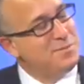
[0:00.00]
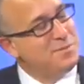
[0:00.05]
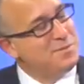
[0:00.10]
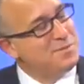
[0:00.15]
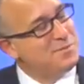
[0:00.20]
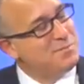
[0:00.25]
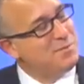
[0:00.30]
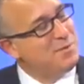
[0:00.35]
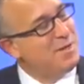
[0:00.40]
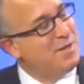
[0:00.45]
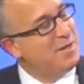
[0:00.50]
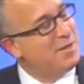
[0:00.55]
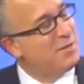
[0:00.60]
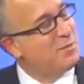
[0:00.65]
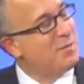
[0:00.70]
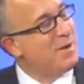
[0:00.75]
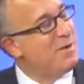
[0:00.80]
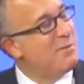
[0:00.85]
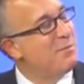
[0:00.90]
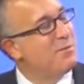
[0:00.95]
was really a
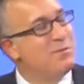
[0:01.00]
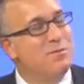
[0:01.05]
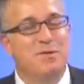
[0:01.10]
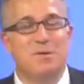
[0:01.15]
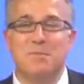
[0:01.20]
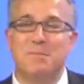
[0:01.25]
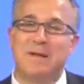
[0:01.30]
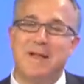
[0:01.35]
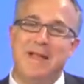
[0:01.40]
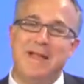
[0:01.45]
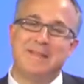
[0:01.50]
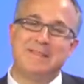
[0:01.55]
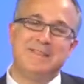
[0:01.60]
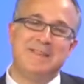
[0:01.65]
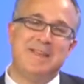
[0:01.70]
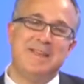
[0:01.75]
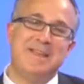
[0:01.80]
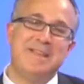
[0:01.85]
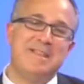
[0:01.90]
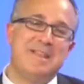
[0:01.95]
great review, but at
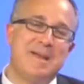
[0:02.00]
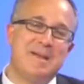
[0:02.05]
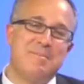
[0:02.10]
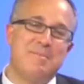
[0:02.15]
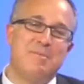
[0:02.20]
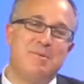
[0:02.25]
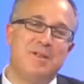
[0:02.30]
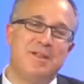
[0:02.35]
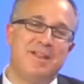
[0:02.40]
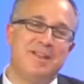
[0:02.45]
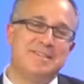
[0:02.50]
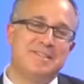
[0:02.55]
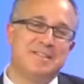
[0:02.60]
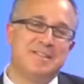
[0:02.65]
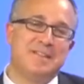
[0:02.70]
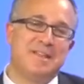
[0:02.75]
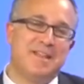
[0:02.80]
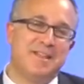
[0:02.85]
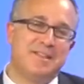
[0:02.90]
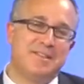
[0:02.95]
the end, I'm
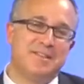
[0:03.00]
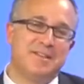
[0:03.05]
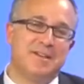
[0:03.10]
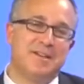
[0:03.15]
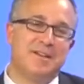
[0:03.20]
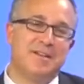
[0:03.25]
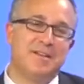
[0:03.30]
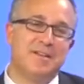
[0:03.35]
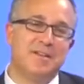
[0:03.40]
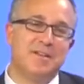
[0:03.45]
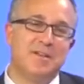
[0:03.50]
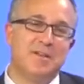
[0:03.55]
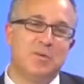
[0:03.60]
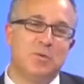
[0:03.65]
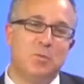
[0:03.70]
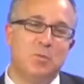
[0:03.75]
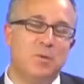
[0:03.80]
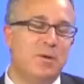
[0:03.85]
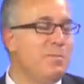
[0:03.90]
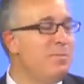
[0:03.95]
realizing that. Uh
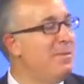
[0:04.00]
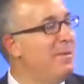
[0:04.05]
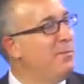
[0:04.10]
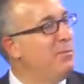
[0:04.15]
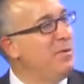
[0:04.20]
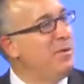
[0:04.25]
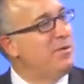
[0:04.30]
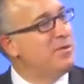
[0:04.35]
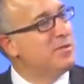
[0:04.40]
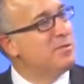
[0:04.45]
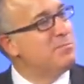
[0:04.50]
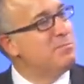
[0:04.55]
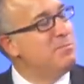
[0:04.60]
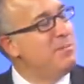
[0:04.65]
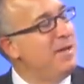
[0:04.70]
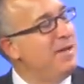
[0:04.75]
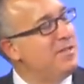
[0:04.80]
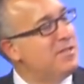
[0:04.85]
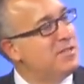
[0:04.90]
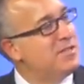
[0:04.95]
we're, we just
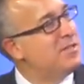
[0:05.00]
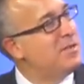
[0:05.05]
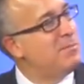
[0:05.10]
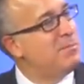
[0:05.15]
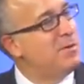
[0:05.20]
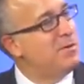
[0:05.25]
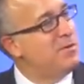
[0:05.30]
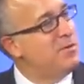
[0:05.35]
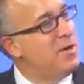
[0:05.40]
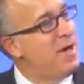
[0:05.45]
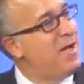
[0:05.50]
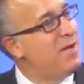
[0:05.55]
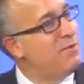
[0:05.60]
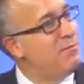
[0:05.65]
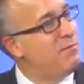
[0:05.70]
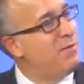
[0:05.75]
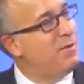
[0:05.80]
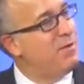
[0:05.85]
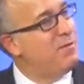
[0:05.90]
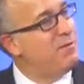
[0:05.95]
made summer not
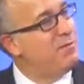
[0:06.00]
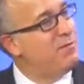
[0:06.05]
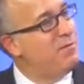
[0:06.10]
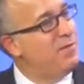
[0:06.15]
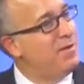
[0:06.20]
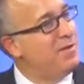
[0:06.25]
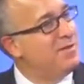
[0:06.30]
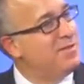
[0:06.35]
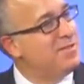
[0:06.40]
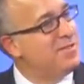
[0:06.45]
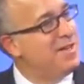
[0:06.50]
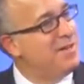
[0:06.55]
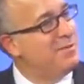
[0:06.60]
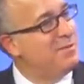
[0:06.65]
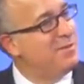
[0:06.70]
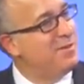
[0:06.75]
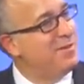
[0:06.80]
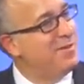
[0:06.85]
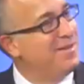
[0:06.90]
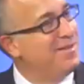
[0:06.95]
a very fun
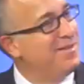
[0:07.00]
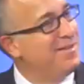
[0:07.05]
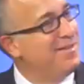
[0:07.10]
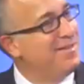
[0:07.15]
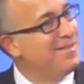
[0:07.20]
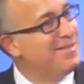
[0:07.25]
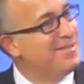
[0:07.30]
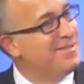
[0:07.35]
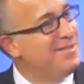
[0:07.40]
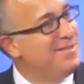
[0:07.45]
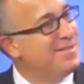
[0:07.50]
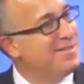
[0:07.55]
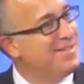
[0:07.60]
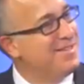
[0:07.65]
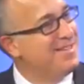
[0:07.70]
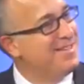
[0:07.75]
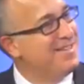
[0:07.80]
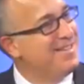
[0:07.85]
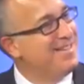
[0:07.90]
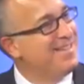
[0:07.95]
sounding uh, Sounds season. Sounds
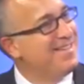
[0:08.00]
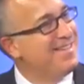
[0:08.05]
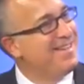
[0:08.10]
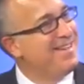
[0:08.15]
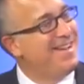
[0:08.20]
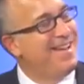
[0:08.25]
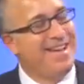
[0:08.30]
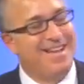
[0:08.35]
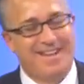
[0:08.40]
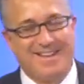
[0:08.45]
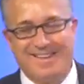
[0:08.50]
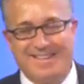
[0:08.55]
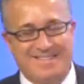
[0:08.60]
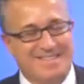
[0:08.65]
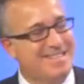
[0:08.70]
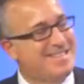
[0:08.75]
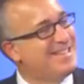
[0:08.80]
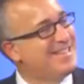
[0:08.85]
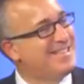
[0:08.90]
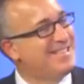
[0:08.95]
pretty dangerous. Yeah,
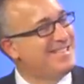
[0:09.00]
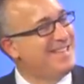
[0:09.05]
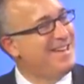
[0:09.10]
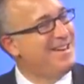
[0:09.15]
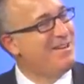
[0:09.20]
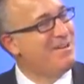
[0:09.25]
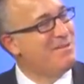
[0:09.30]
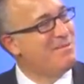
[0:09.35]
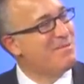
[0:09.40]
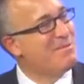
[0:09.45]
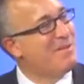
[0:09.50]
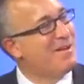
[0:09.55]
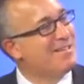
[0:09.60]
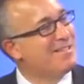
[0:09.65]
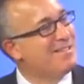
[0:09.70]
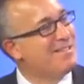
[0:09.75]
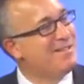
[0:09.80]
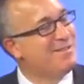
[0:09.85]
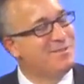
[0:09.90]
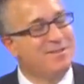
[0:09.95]
so let's just stay home and
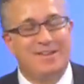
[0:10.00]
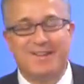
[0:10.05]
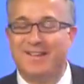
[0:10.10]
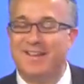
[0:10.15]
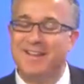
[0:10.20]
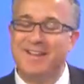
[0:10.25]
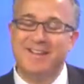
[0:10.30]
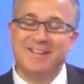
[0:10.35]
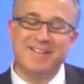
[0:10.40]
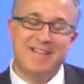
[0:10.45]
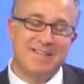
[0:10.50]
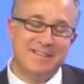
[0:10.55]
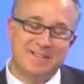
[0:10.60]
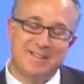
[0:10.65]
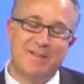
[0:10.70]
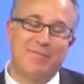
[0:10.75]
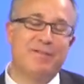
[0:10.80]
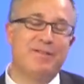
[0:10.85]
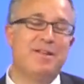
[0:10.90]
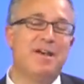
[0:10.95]
watch TV. No. That's
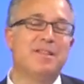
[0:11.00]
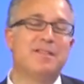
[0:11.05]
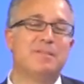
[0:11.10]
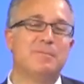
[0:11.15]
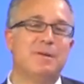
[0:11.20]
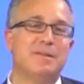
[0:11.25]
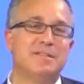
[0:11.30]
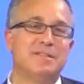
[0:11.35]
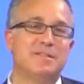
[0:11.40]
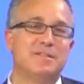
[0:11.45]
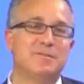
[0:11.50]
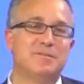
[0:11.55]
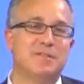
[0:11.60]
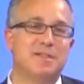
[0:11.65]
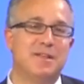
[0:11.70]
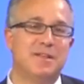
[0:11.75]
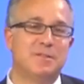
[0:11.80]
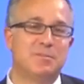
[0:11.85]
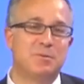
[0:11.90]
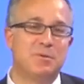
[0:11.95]
definitely not the message of
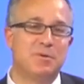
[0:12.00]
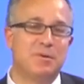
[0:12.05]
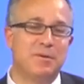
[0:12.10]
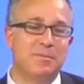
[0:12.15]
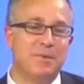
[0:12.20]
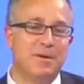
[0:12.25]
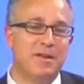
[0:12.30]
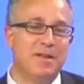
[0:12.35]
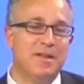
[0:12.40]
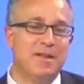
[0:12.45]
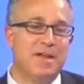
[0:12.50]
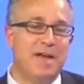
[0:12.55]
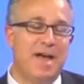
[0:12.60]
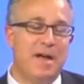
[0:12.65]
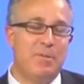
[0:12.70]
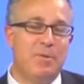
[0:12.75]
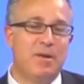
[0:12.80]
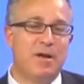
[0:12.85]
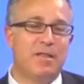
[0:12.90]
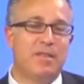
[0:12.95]
today's program. But
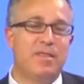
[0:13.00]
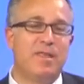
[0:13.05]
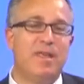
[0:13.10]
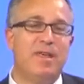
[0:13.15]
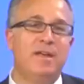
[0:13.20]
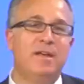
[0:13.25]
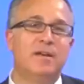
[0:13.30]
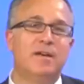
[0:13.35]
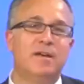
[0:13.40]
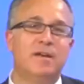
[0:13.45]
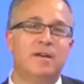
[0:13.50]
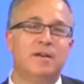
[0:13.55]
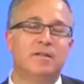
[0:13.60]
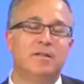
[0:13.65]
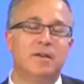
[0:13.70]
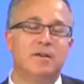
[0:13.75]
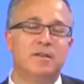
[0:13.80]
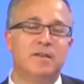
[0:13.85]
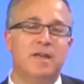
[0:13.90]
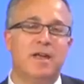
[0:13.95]
I want to thank uh,
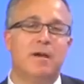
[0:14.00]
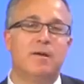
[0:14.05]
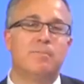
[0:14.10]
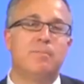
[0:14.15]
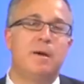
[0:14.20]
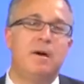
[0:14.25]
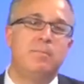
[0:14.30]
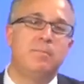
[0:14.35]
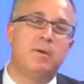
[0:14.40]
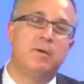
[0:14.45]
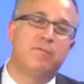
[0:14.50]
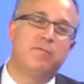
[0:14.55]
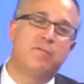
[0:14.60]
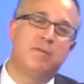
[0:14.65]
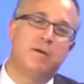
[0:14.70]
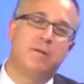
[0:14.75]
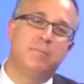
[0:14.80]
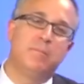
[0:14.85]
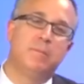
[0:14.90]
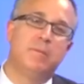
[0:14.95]
Dr. Garrett Bomba
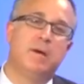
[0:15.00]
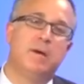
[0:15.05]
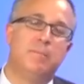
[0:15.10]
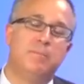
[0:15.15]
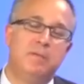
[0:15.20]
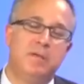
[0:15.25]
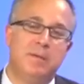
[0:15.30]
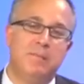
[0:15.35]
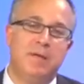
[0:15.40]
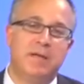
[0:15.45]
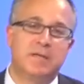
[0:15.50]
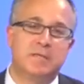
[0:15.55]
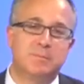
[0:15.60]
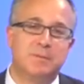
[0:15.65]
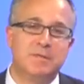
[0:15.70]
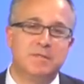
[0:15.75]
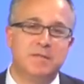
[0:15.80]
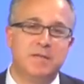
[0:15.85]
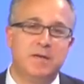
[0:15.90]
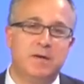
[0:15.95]
from uh, PMA
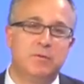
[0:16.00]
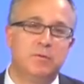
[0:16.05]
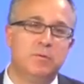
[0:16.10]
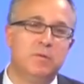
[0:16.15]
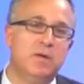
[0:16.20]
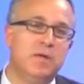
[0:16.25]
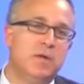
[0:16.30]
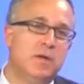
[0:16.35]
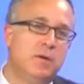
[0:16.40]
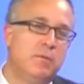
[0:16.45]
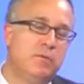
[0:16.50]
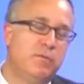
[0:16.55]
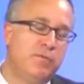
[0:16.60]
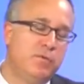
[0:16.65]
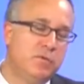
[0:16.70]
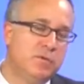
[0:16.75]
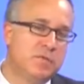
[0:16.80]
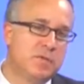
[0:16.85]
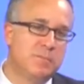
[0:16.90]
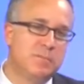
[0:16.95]
Express Care, who
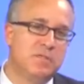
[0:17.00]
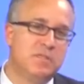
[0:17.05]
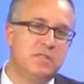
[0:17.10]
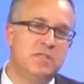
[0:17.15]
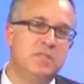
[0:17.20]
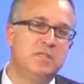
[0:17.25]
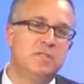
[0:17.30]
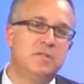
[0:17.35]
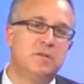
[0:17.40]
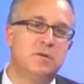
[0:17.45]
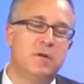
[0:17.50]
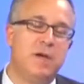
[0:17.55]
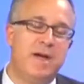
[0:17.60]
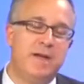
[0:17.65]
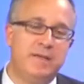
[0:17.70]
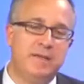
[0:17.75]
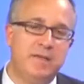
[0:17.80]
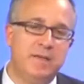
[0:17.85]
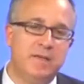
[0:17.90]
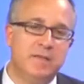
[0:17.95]
reviewed some seasonal
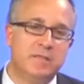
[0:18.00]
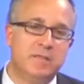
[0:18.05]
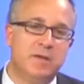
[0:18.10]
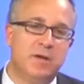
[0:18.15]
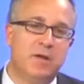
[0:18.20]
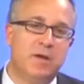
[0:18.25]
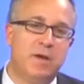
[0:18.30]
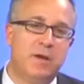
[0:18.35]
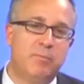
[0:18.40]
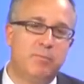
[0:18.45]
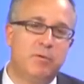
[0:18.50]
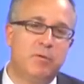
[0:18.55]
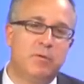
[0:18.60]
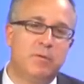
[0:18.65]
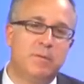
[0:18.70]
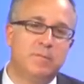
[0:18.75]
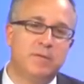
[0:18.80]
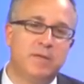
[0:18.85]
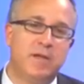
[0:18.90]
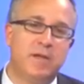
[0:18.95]
ideas on our
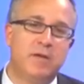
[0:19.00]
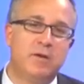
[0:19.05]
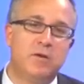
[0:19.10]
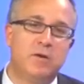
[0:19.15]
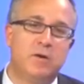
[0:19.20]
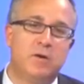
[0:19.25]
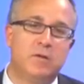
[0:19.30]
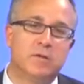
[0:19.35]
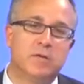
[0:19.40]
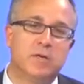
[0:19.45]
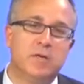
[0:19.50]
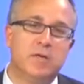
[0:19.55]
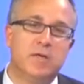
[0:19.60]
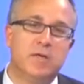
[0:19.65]
program today called